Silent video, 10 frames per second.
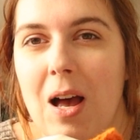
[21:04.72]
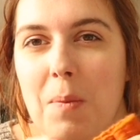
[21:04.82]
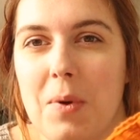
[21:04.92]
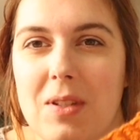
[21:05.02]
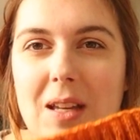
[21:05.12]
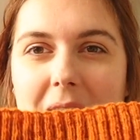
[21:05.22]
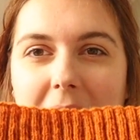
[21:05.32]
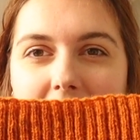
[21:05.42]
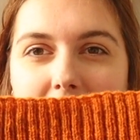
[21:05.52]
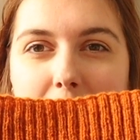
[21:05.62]
but
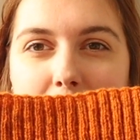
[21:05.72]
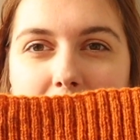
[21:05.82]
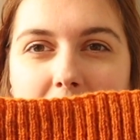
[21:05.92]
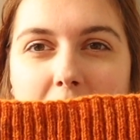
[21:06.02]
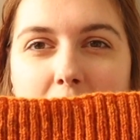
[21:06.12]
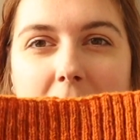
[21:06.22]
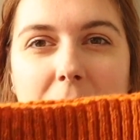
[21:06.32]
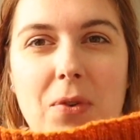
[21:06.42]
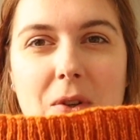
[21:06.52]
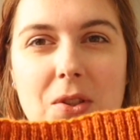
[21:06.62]
my
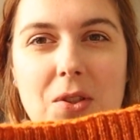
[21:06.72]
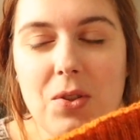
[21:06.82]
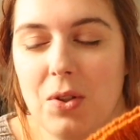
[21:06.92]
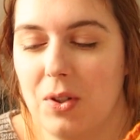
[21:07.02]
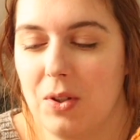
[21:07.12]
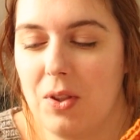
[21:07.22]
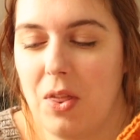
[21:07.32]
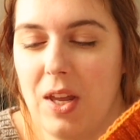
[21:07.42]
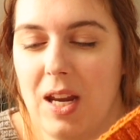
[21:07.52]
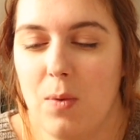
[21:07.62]
first
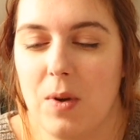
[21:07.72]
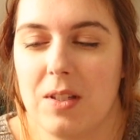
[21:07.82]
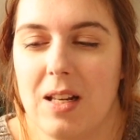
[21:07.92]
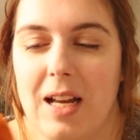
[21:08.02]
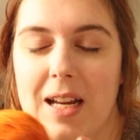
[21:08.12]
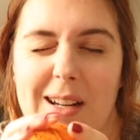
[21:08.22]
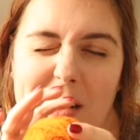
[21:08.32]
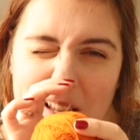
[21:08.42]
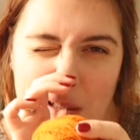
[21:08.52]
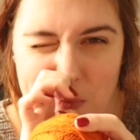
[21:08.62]
thing was
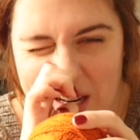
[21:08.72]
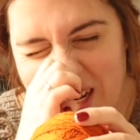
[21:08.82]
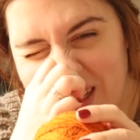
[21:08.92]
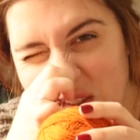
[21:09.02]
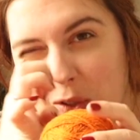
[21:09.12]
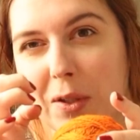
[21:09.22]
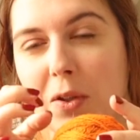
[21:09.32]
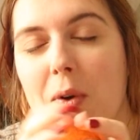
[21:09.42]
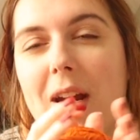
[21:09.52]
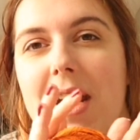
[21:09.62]
like a black or a
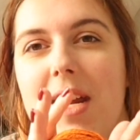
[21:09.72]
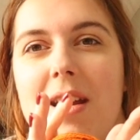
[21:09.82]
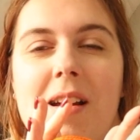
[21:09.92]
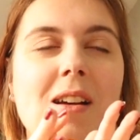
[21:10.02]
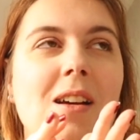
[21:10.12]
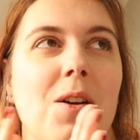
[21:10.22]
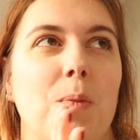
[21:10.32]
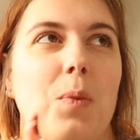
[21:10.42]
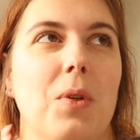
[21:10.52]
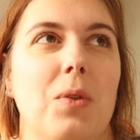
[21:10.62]
grey,
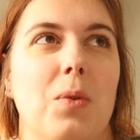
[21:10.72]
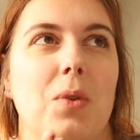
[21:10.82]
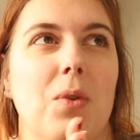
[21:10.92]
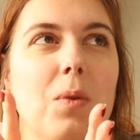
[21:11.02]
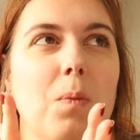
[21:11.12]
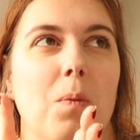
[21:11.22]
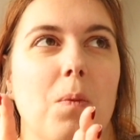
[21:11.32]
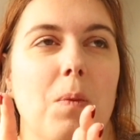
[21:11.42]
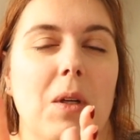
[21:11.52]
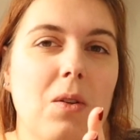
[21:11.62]
but
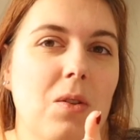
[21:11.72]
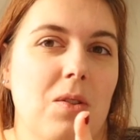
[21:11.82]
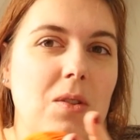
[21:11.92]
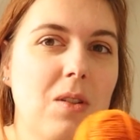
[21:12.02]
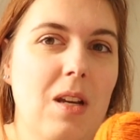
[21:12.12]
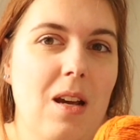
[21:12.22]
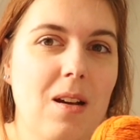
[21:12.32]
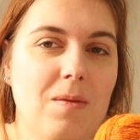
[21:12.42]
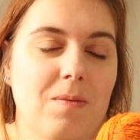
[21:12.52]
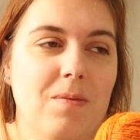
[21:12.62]
because
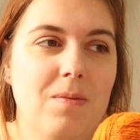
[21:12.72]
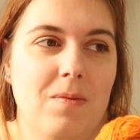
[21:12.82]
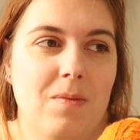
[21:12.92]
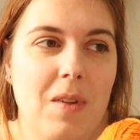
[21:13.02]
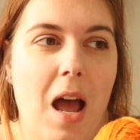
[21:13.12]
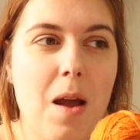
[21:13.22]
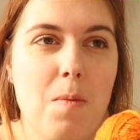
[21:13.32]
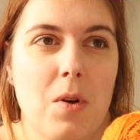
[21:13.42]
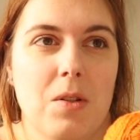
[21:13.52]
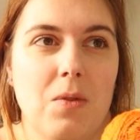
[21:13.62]
I
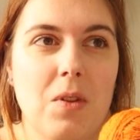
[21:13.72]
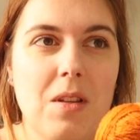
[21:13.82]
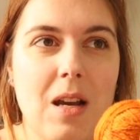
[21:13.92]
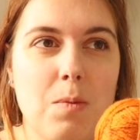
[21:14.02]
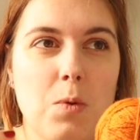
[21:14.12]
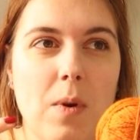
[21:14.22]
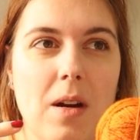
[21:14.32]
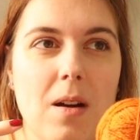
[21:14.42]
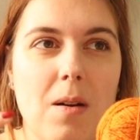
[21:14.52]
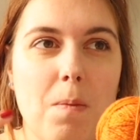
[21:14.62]
most of the times
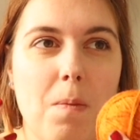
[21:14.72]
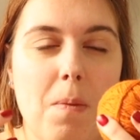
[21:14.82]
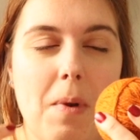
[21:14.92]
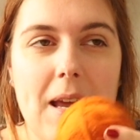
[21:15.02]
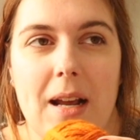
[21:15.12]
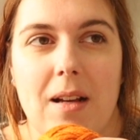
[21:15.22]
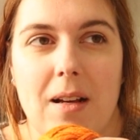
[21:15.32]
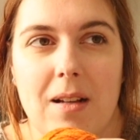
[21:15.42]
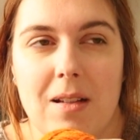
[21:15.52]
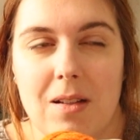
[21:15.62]
wear black
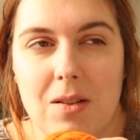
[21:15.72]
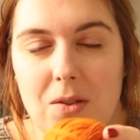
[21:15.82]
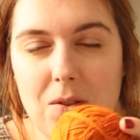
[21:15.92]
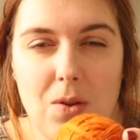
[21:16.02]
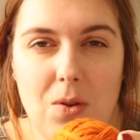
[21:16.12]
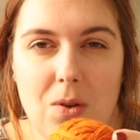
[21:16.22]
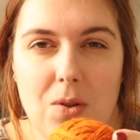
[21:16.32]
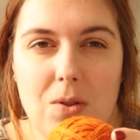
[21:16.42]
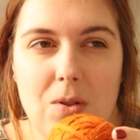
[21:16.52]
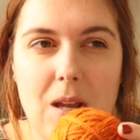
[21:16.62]

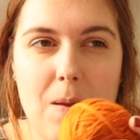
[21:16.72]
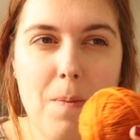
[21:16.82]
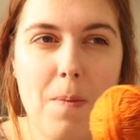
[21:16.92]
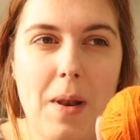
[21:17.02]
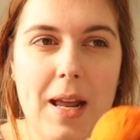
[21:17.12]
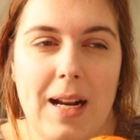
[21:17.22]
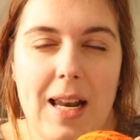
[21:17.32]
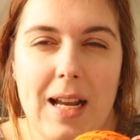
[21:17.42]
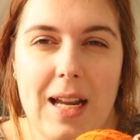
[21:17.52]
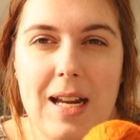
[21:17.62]
skirts and black
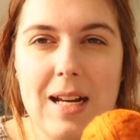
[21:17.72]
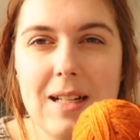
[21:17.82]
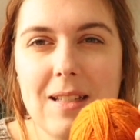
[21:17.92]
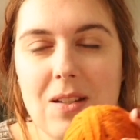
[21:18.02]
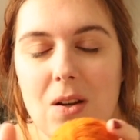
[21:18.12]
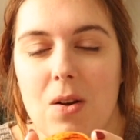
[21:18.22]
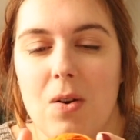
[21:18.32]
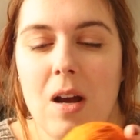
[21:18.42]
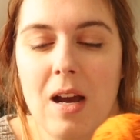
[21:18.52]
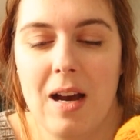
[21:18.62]
leggings,
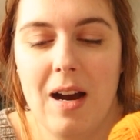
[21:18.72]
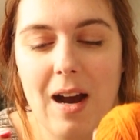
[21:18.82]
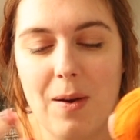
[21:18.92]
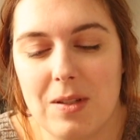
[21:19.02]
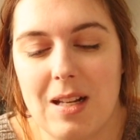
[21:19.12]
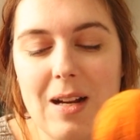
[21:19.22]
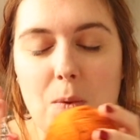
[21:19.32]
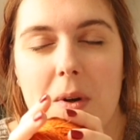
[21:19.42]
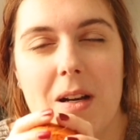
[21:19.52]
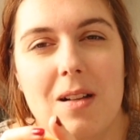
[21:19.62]
so I was like,
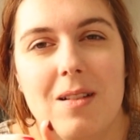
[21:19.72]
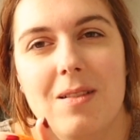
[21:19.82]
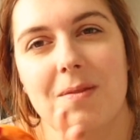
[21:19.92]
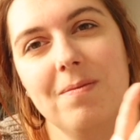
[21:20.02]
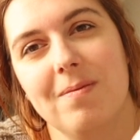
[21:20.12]
well,